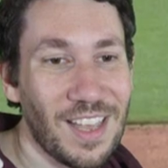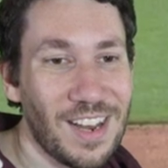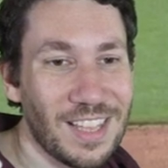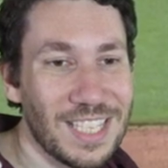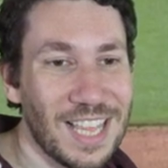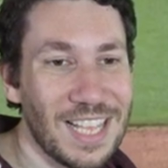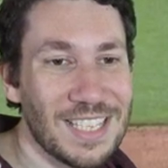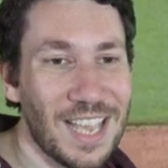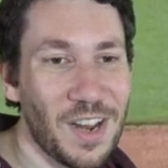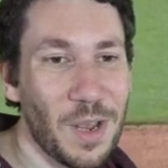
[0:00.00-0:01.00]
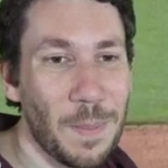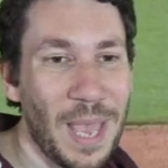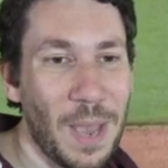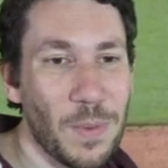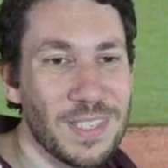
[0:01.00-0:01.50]
that entire at
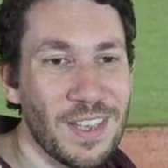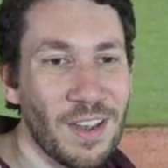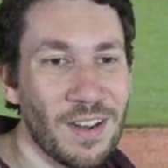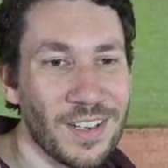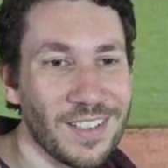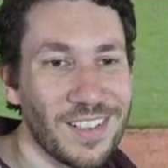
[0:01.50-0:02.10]
bat was here.